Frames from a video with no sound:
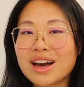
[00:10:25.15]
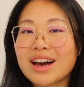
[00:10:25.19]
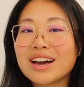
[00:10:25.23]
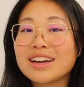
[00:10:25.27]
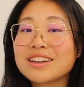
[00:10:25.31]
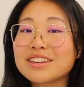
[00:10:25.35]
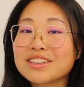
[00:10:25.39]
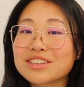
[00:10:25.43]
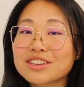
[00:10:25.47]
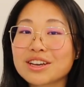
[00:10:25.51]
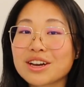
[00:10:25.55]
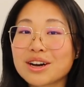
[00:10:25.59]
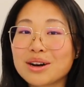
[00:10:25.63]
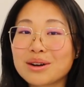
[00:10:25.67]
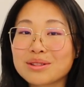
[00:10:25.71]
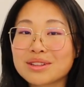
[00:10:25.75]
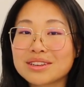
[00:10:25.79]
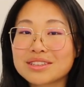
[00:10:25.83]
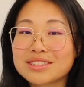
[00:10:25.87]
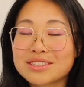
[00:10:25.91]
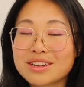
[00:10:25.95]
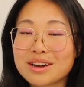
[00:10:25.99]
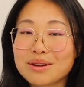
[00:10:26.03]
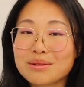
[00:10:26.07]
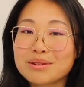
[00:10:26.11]
I didn't go,
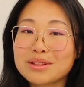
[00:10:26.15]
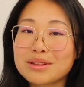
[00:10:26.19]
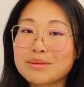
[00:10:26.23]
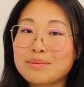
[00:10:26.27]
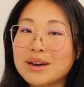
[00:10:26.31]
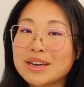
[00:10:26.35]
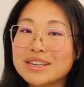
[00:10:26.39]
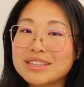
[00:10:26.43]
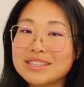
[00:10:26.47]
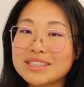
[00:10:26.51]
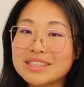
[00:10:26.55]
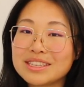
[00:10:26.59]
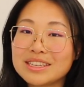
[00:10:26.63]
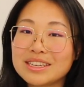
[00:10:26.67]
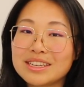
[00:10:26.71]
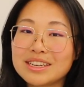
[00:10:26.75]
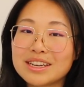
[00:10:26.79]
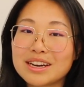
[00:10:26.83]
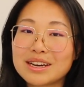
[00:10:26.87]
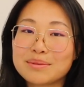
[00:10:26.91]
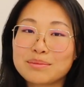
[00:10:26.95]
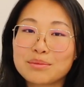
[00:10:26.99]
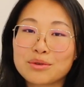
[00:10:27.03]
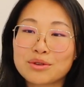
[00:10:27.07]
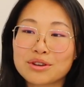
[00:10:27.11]
that's not really my scene.
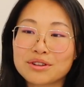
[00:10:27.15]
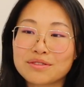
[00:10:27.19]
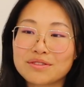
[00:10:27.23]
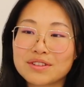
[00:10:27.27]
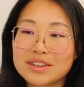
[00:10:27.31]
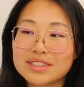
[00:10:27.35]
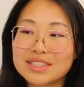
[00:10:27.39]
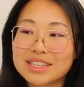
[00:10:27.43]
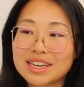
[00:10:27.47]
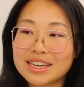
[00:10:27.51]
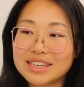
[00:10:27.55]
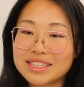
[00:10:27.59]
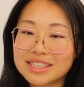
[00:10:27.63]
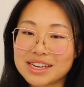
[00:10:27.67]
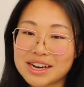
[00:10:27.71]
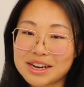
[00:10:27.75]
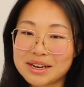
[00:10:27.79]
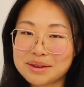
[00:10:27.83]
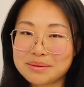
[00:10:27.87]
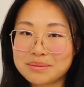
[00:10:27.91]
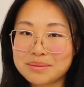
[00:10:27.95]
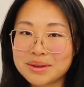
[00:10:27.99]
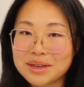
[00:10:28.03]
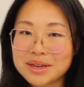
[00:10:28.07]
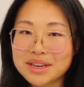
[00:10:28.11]
I'm more of a
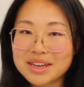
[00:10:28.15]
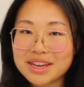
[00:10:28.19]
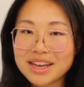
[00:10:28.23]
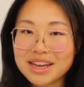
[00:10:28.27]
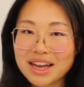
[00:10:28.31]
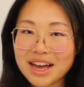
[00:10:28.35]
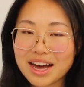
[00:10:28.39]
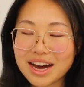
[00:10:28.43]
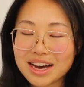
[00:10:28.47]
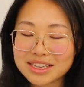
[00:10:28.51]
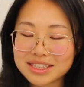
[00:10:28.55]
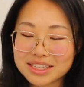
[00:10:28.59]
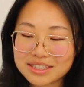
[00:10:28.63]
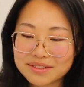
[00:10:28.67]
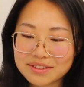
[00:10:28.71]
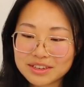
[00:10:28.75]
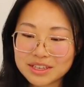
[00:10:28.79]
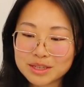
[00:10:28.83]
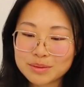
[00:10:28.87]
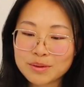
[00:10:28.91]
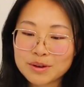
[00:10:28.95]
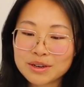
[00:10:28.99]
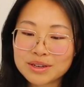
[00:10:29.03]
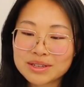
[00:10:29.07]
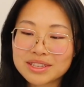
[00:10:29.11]
daytime
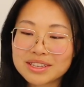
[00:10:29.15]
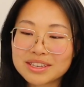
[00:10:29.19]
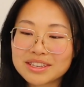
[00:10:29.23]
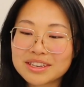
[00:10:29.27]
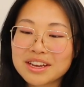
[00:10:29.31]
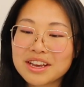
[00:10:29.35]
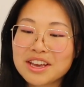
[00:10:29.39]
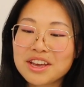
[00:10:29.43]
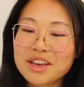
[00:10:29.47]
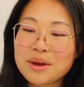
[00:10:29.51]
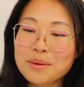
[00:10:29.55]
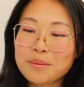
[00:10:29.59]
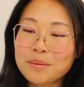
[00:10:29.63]
activities person.